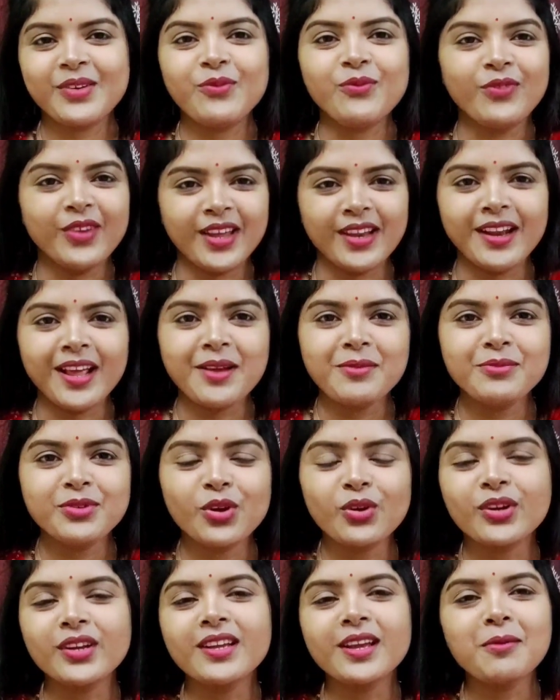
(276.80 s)
When I am
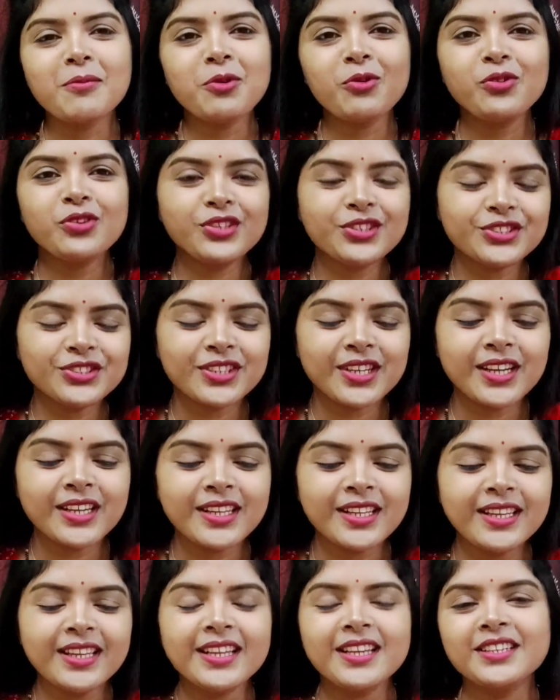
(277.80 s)
talking about
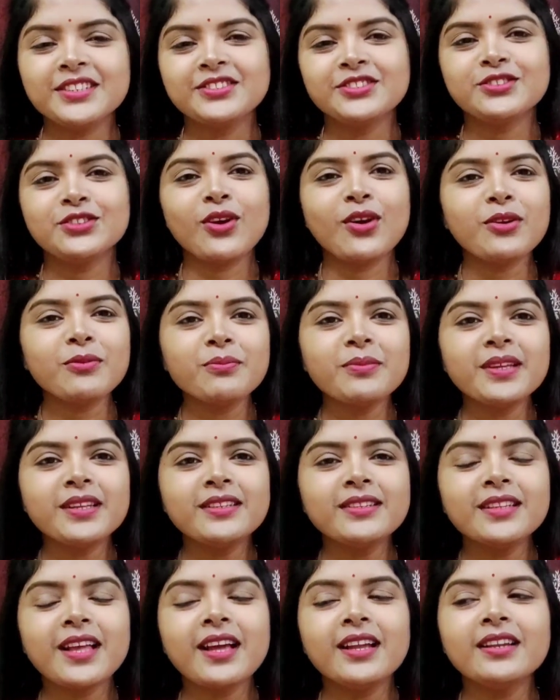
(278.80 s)
dictionary, it's not
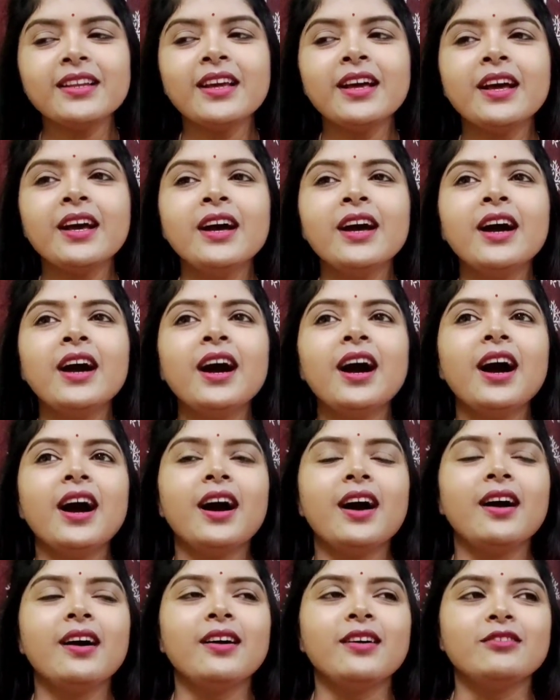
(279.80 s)
mean that
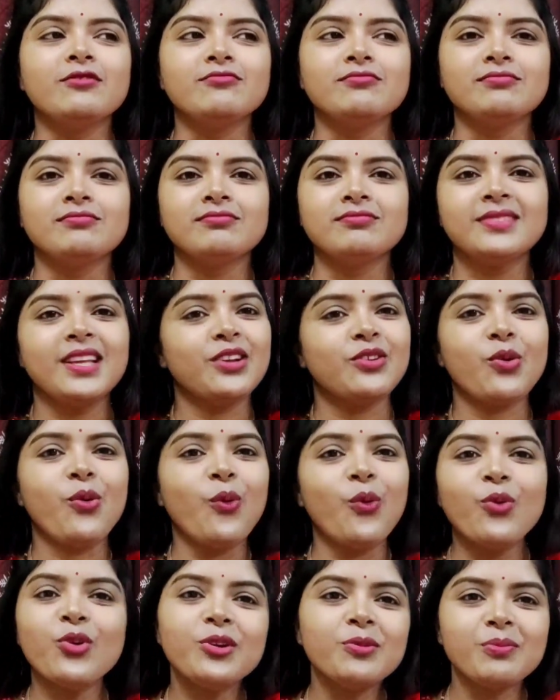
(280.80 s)
that
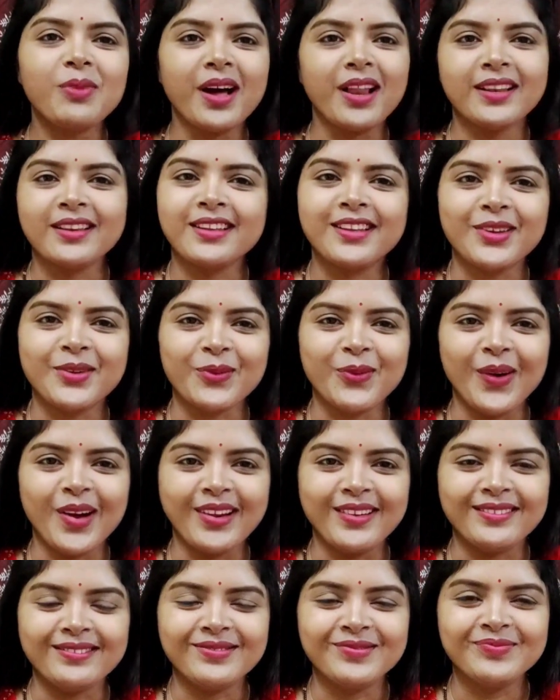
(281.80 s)
old bulky
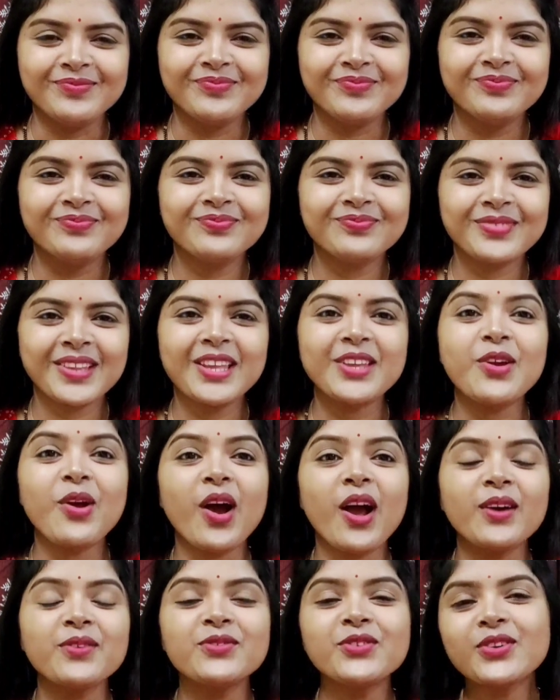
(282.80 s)
one. You
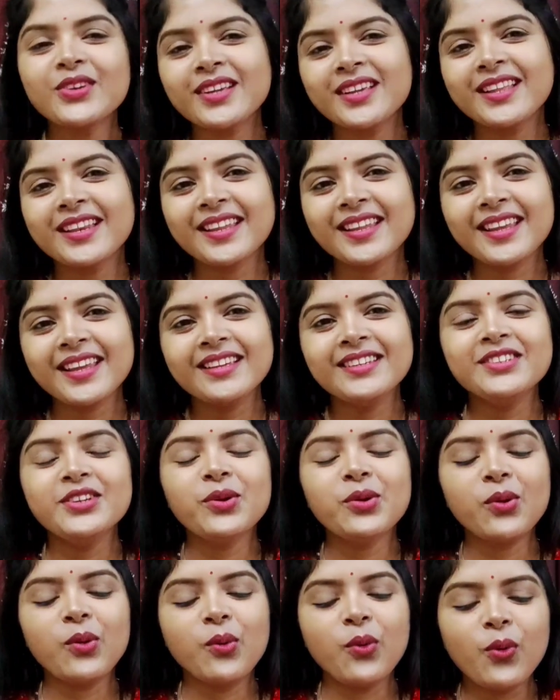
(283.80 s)
have to create
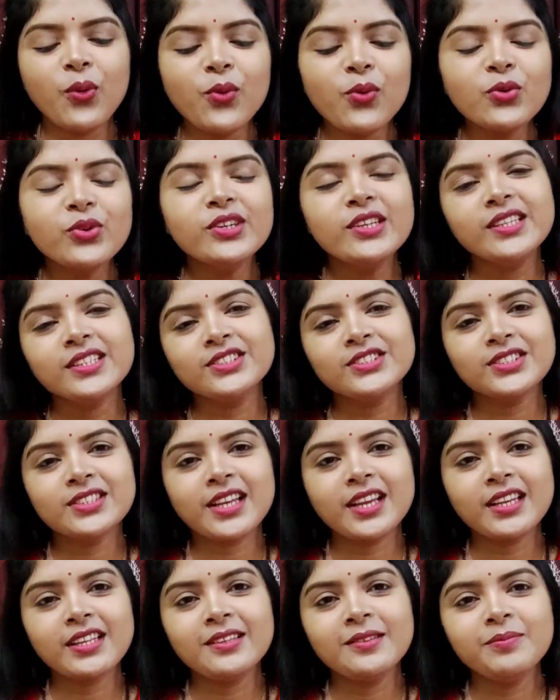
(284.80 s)
your own
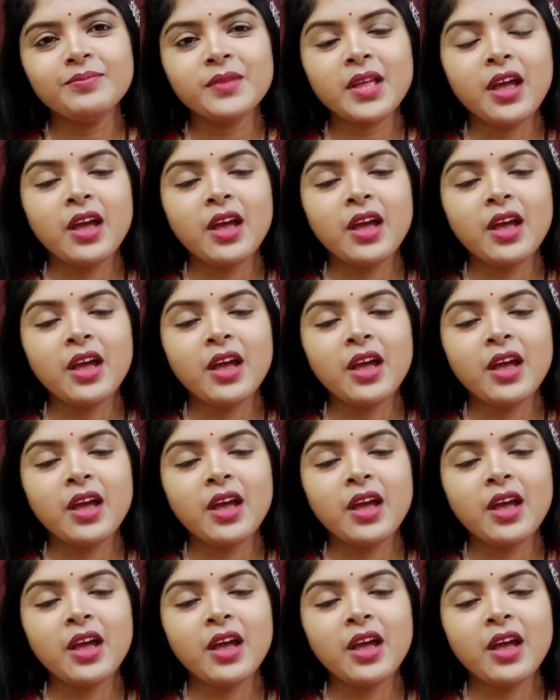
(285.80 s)
dictionary